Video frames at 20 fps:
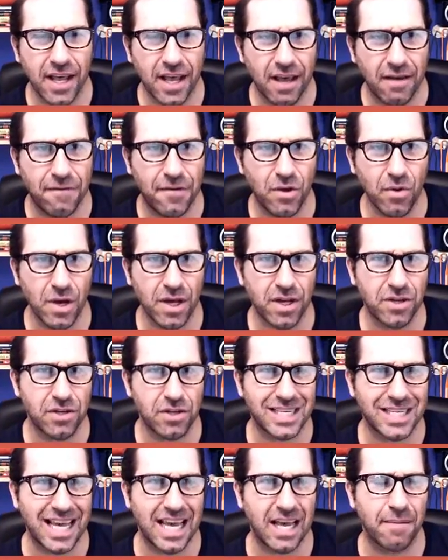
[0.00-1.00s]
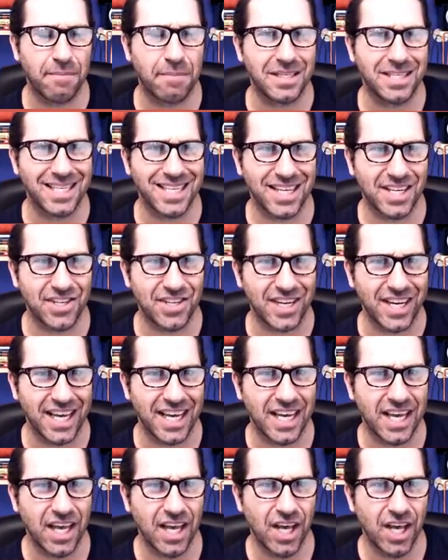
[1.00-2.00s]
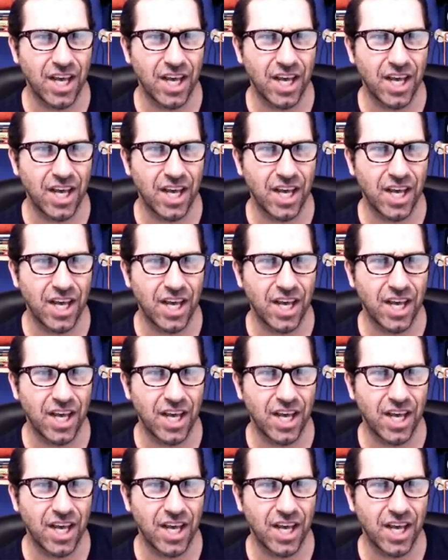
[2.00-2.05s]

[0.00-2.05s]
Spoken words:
If you understand positioning,